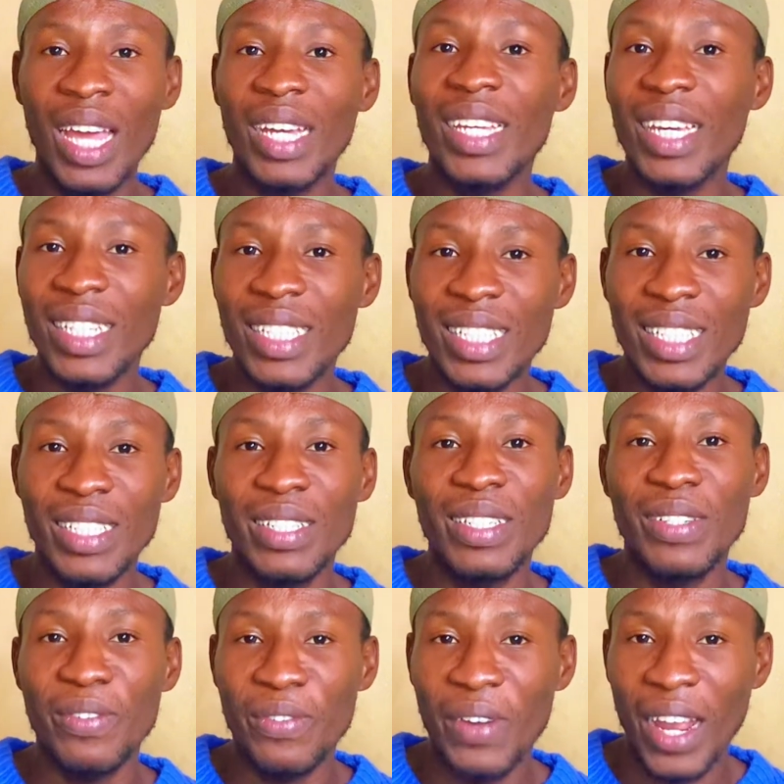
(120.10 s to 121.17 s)
getting
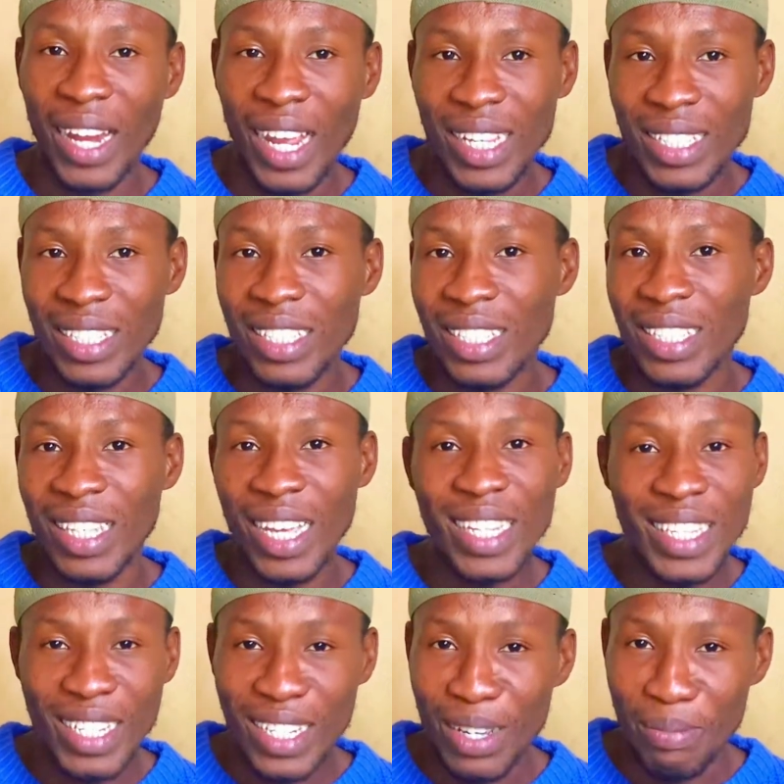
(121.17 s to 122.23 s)
the finances,
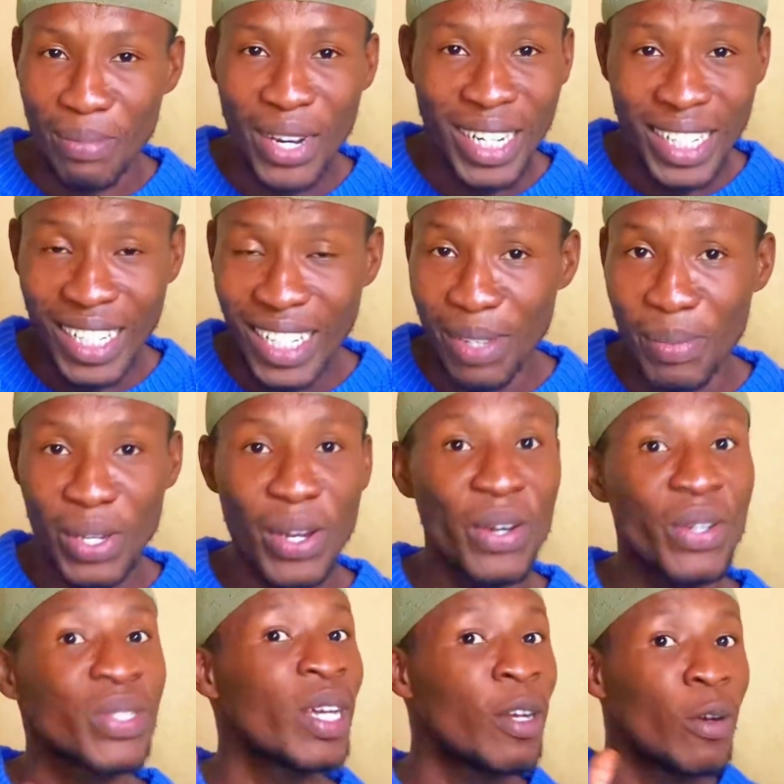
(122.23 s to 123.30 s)
getting the money.
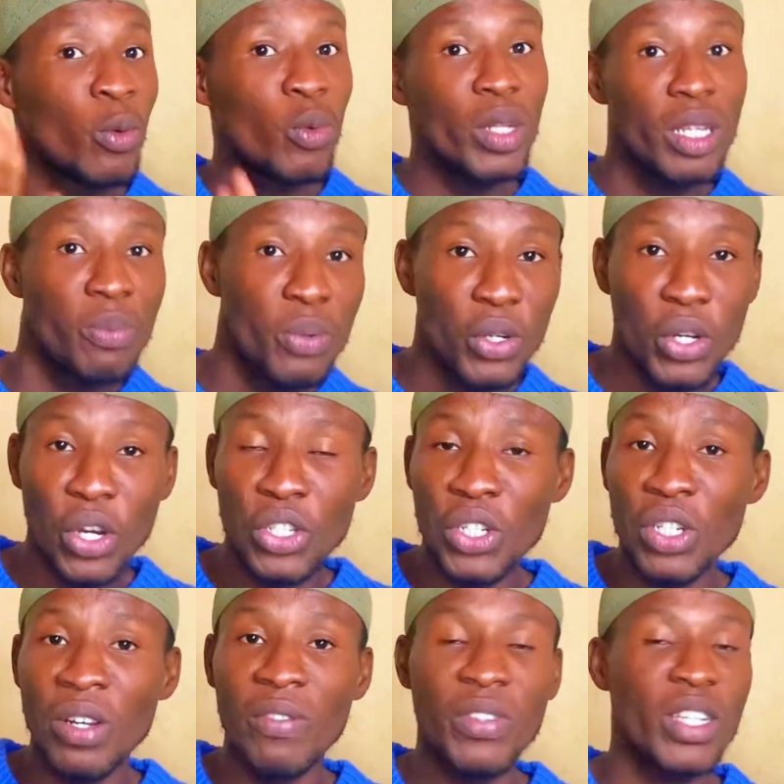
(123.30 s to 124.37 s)
Because with the
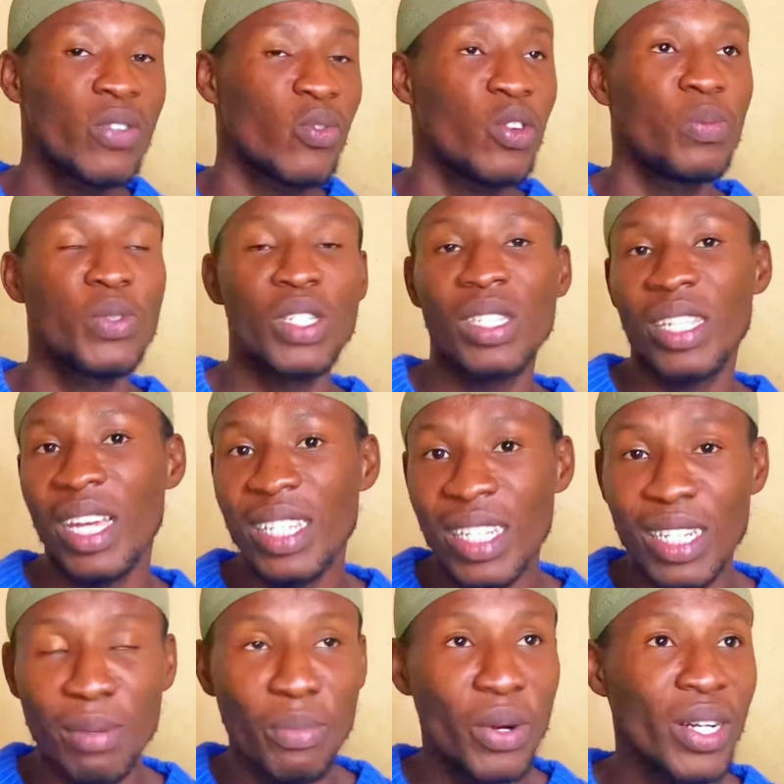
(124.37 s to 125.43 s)
production of this film, she's getting
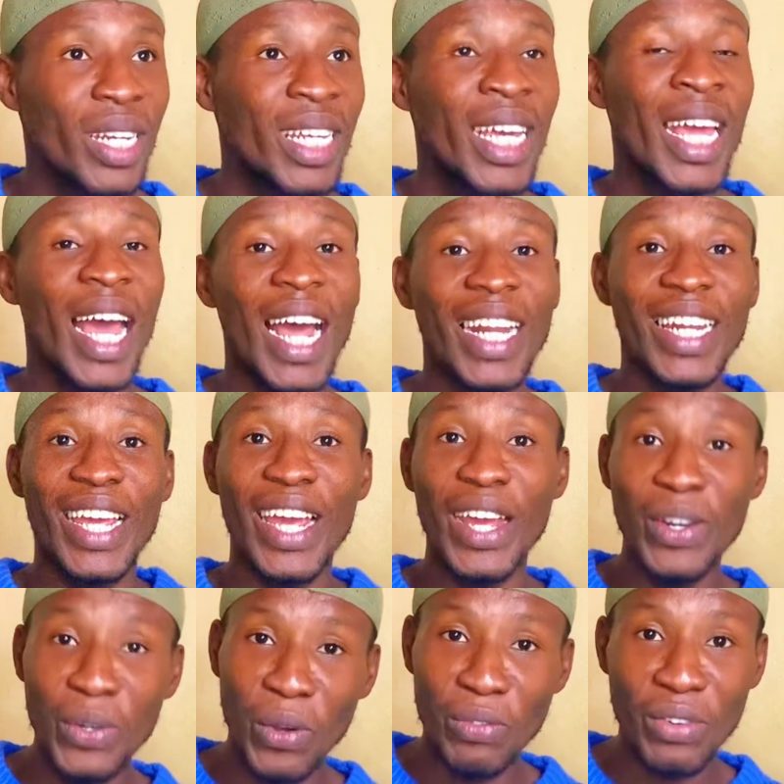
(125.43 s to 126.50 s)
the money. At the
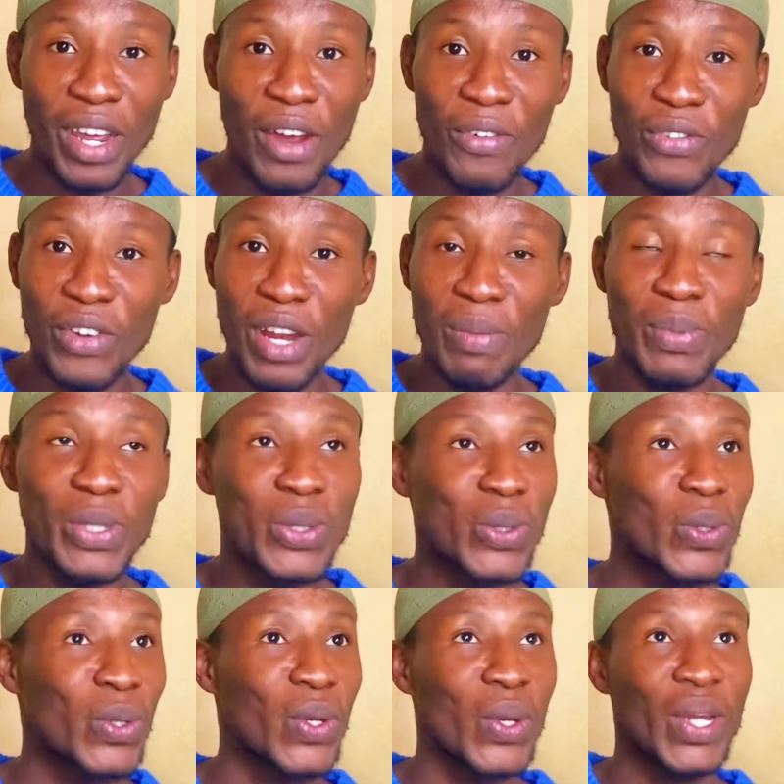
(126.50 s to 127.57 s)
end of every
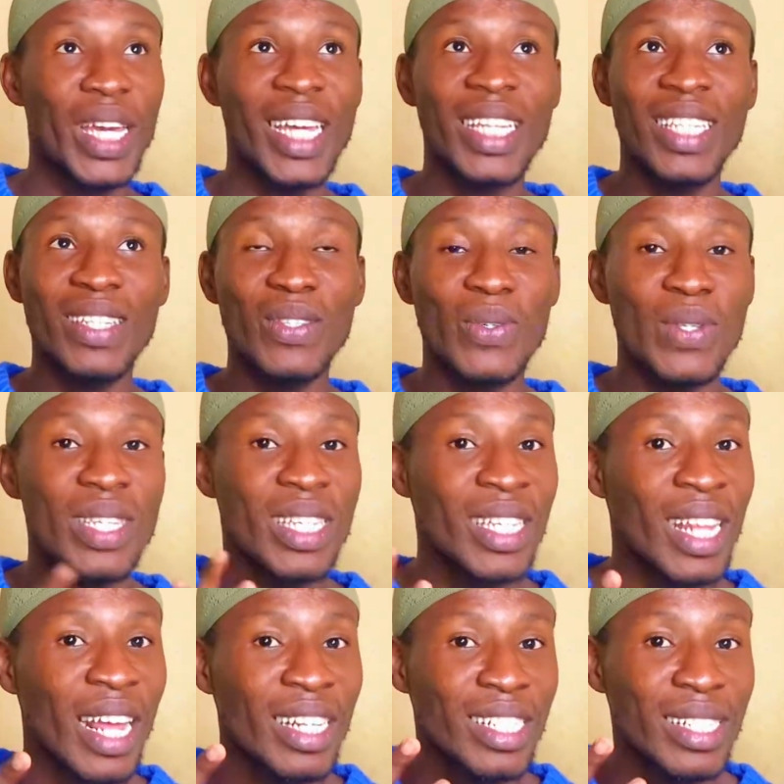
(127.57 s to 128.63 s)
episode, you're getting to see
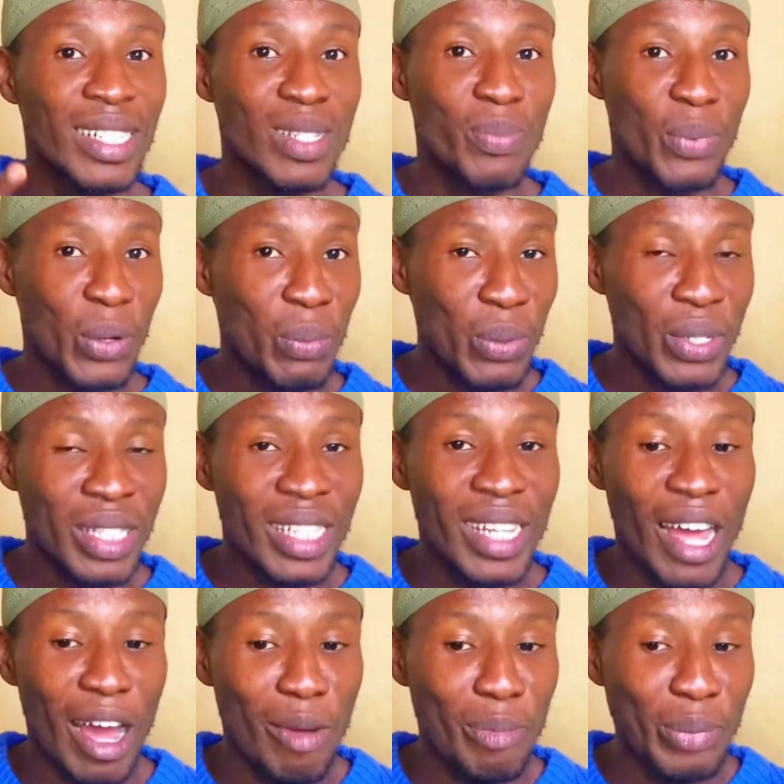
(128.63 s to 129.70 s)
that she's promoting
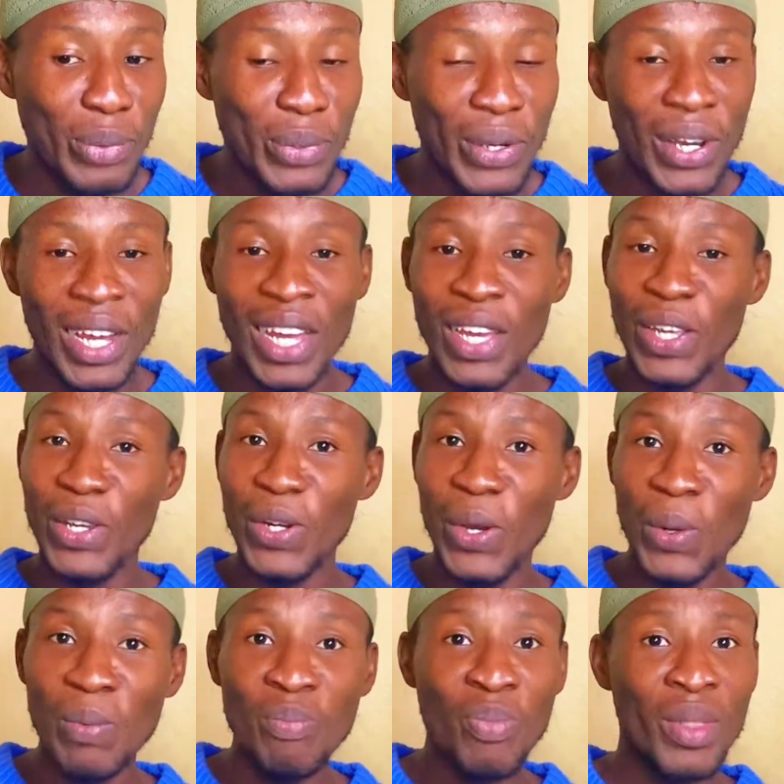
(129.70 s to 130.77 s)
her book,
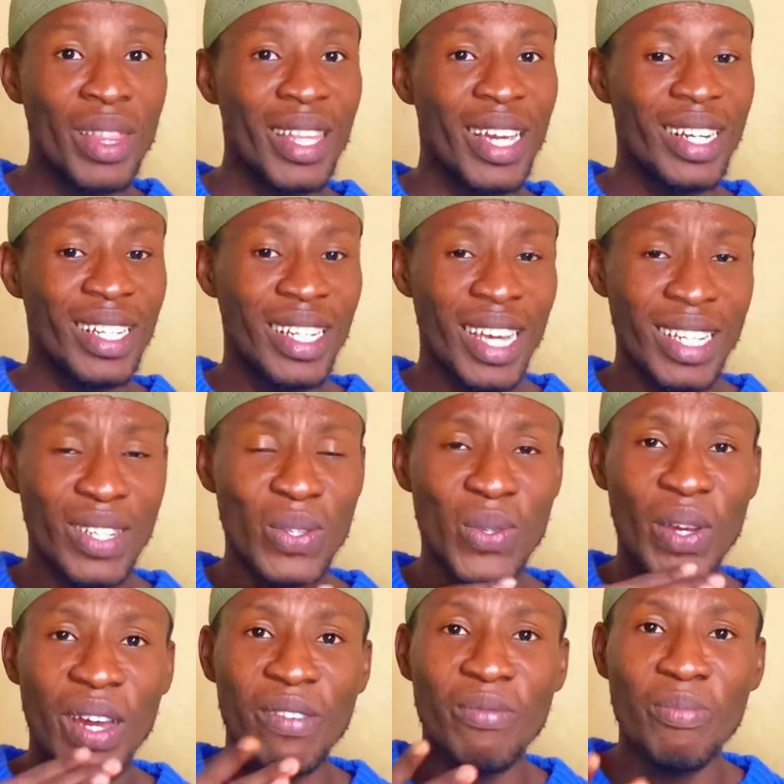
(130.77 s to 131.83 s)
then getting to
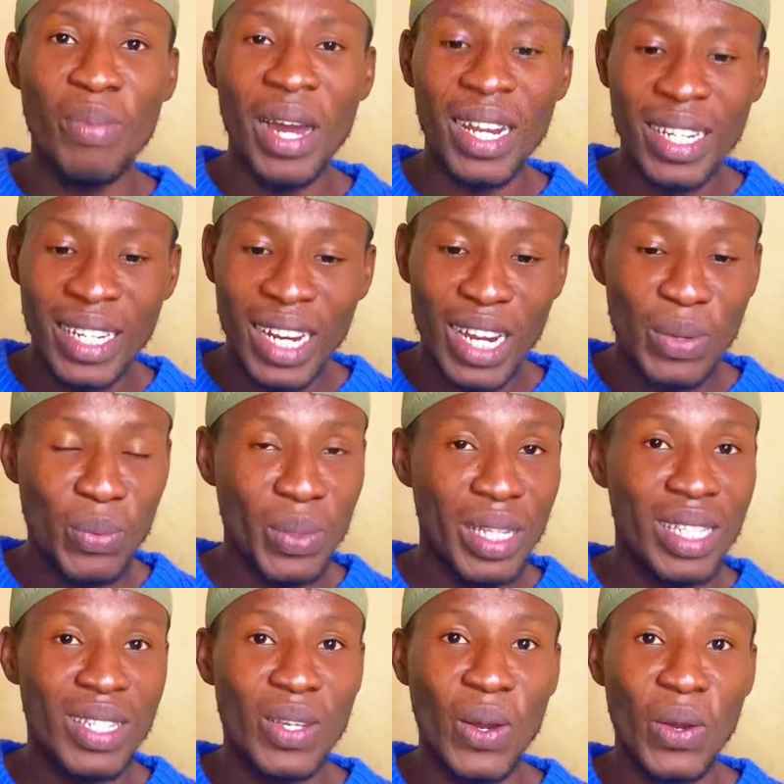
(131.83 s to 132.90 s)
have partnered
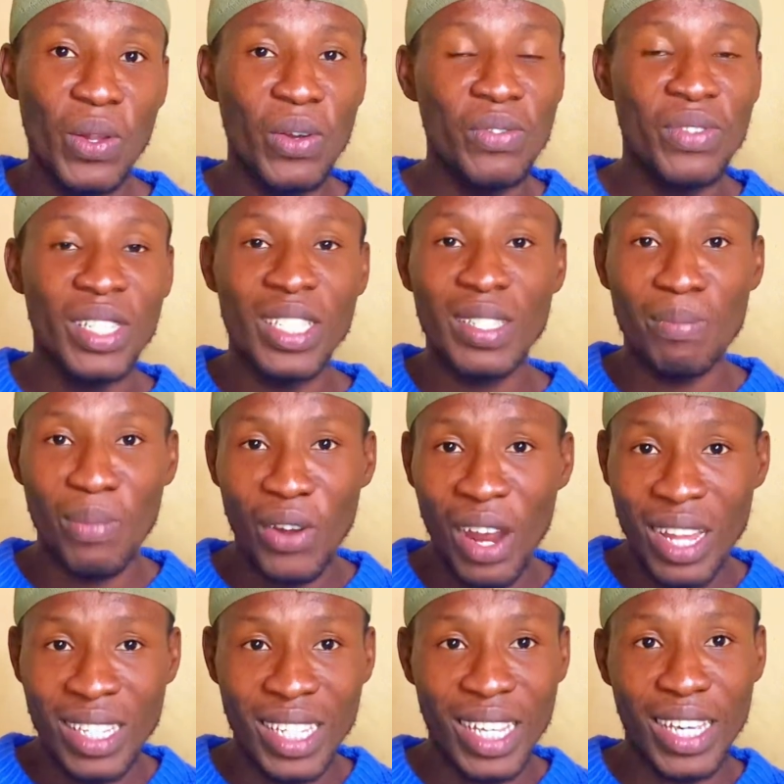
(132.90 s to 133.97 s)
with all of these
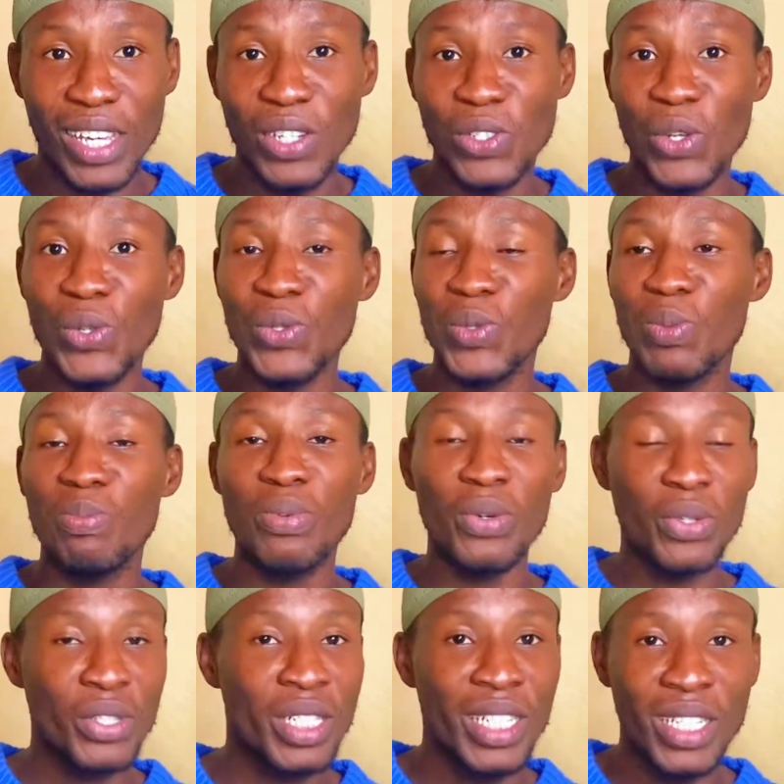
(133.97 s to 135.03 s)
brands again just to
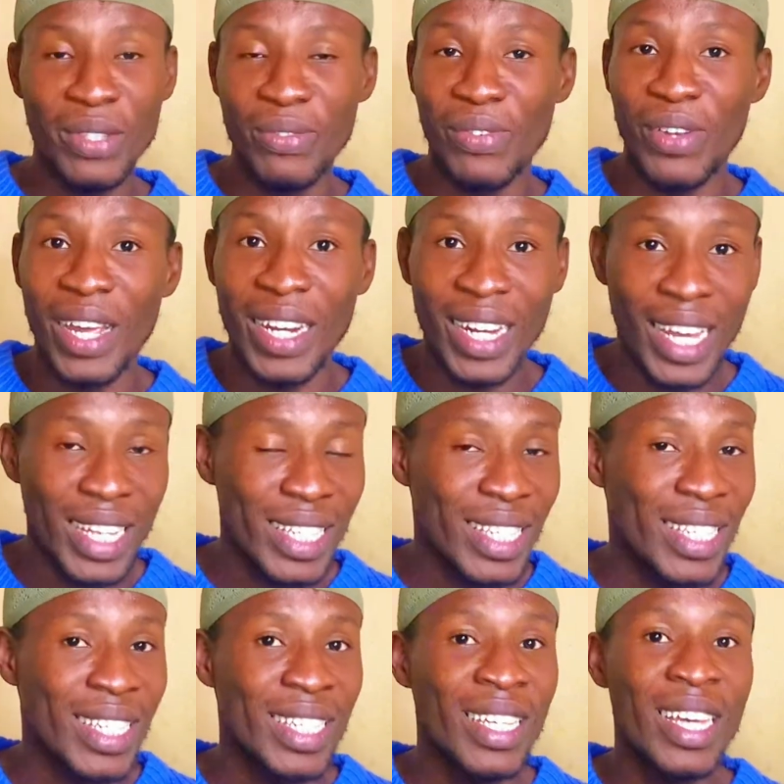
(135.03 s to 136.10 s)
push the
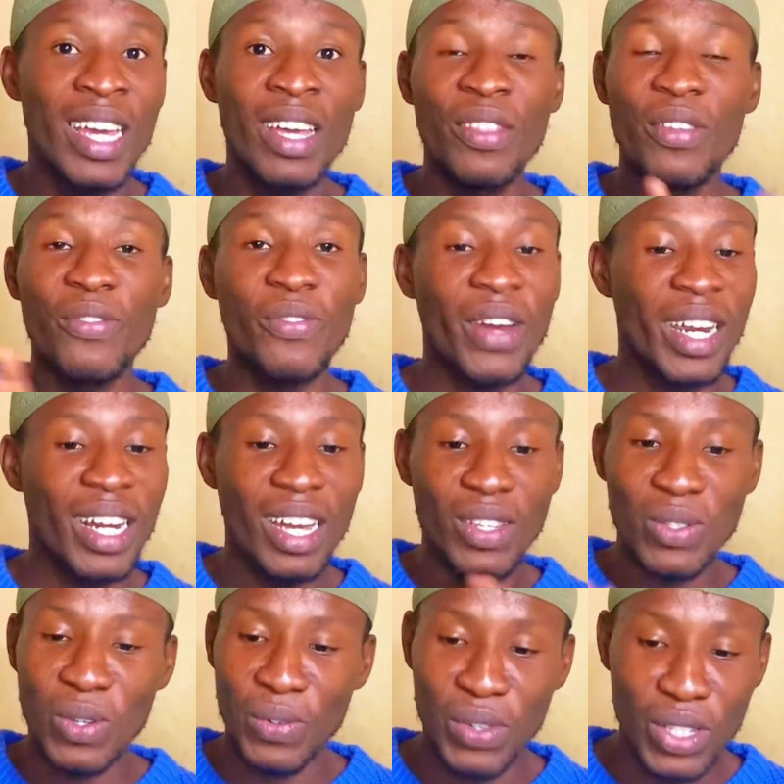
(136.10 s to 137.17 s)
finance
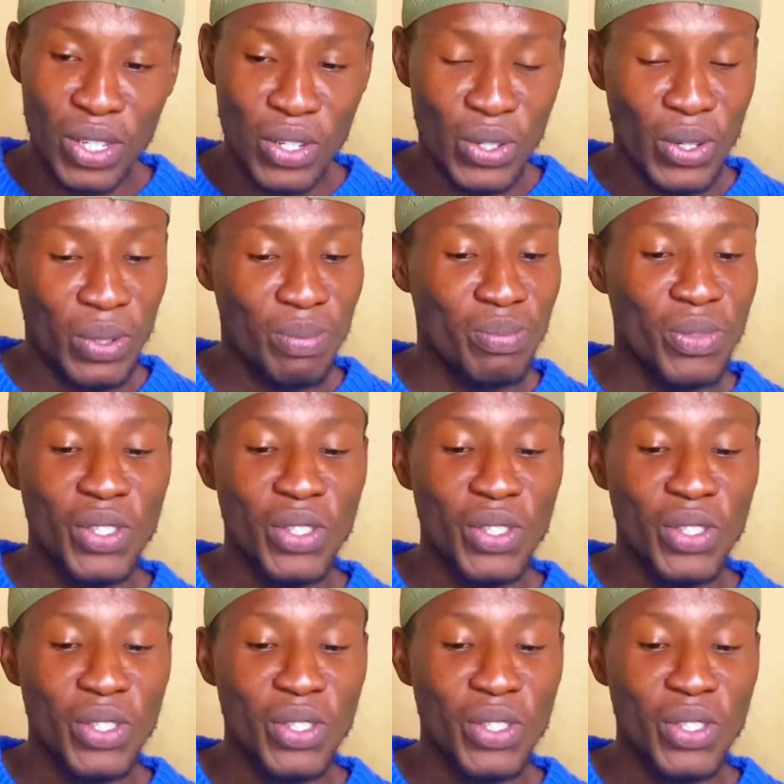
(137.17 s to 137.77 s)
conversation.